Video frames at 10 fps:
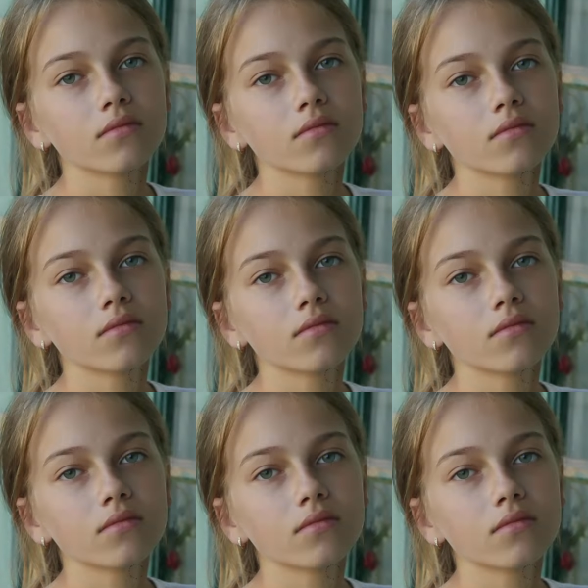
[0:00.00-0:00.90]

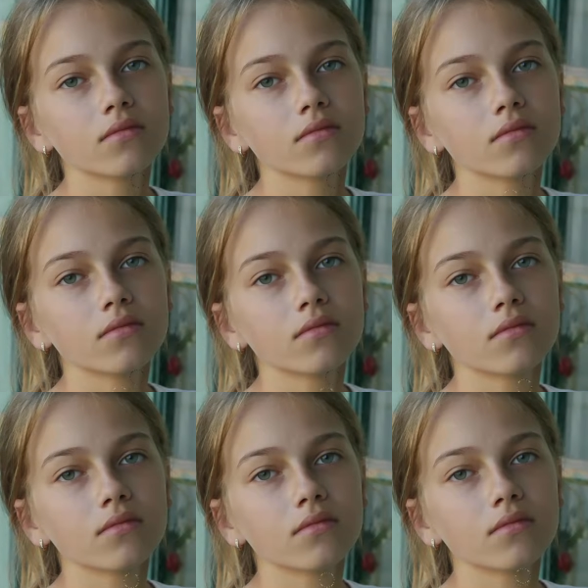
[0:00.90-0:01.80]

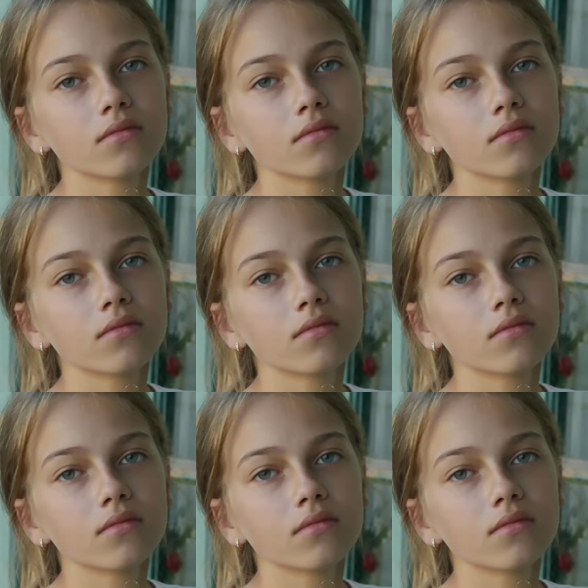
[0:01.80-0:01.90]
Nobody speaks.